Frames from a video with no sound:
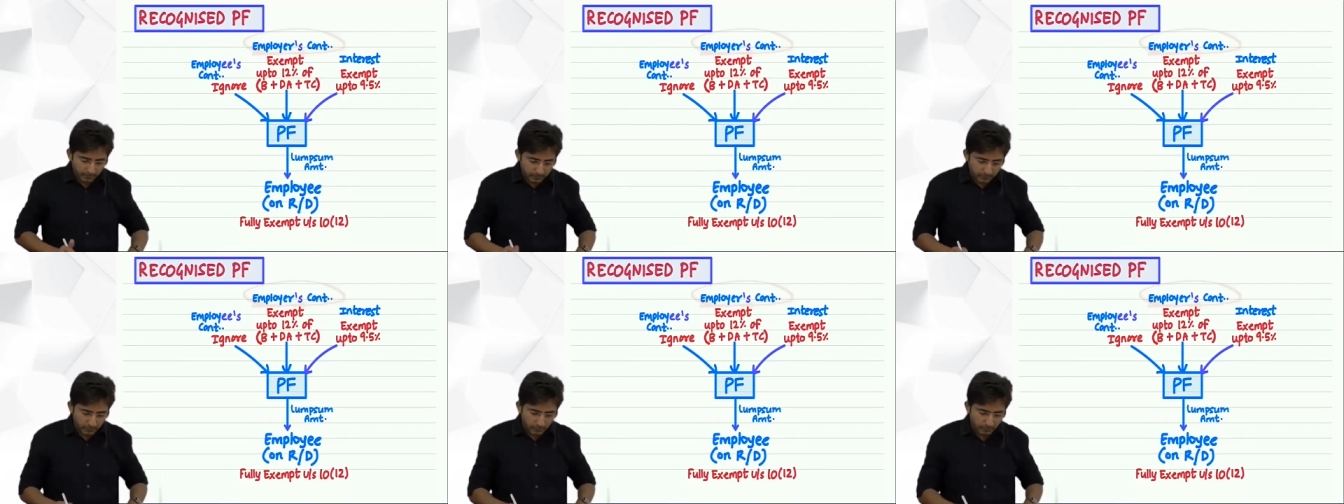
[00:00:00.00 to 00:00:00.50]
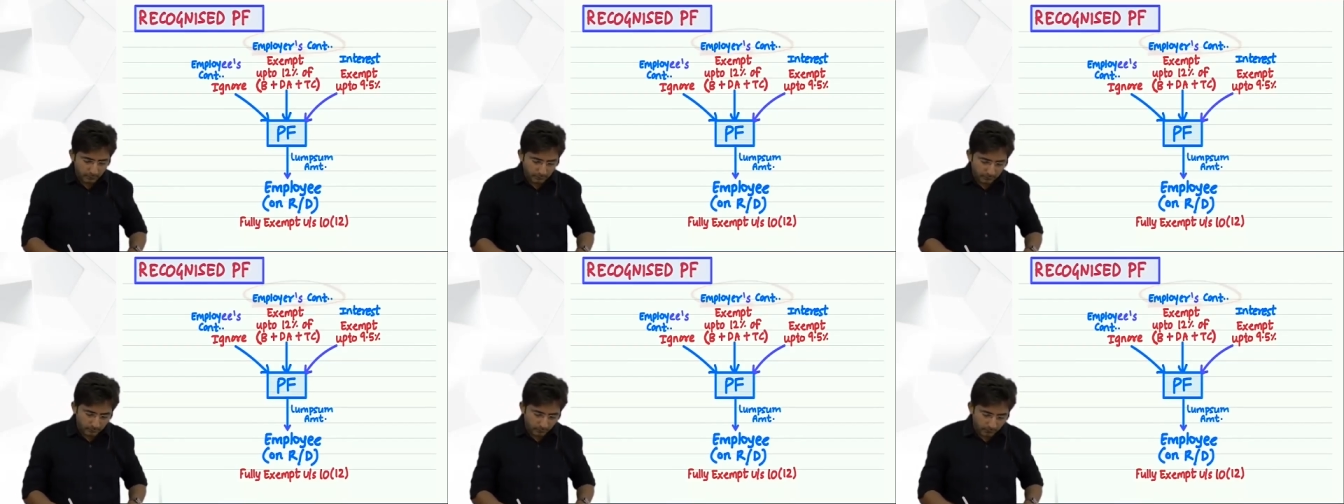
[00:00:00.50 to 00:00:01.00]

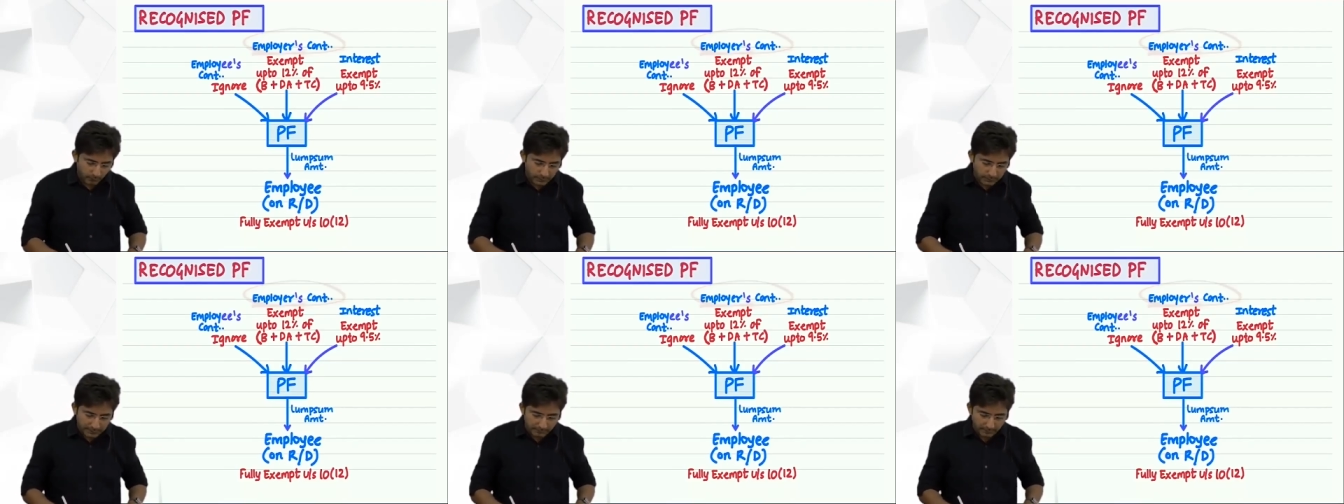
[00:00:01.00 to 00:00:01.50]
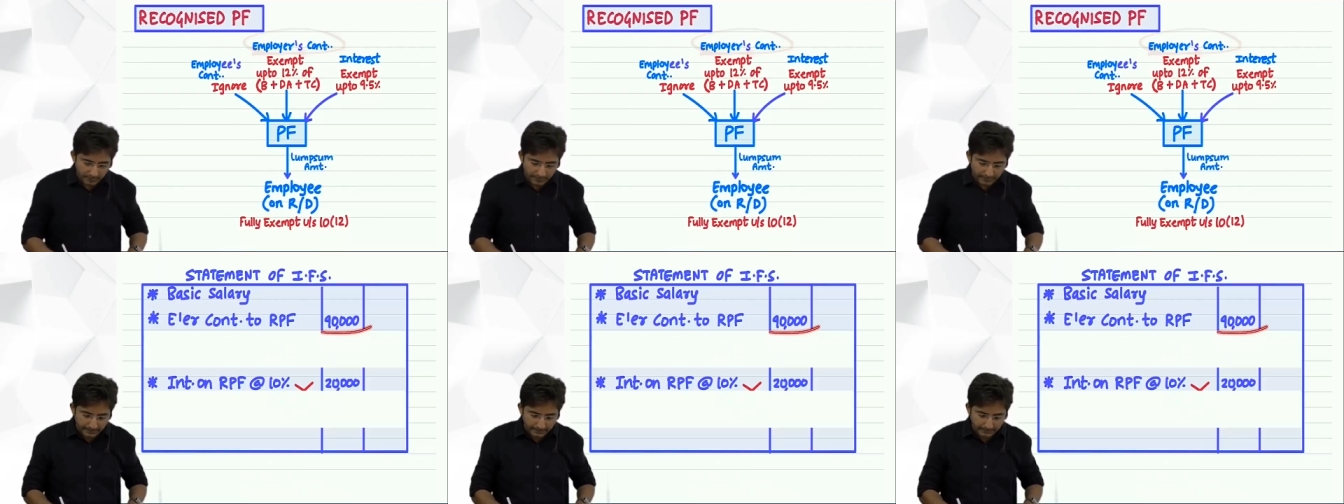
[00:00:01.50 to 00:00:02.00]
So first I will
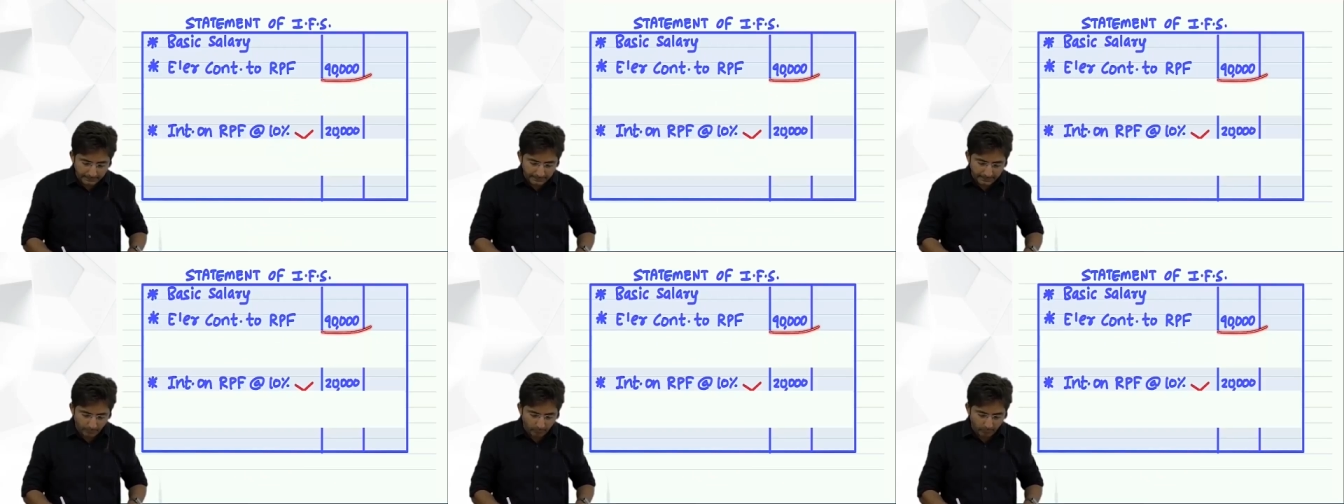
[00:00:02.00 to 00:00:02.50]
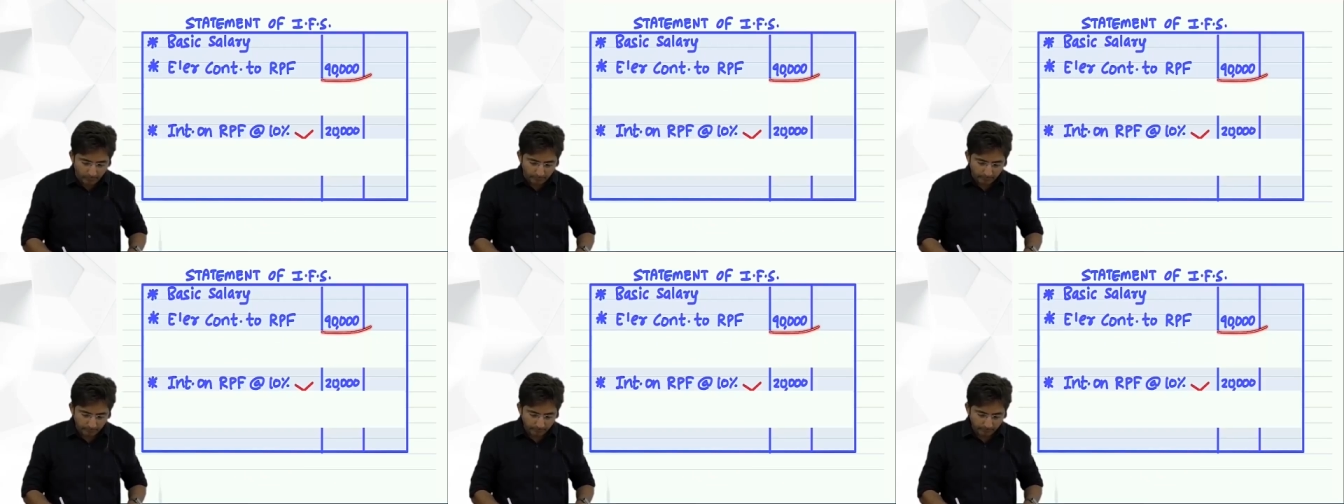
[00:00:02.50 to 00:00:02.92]
write in the inner column.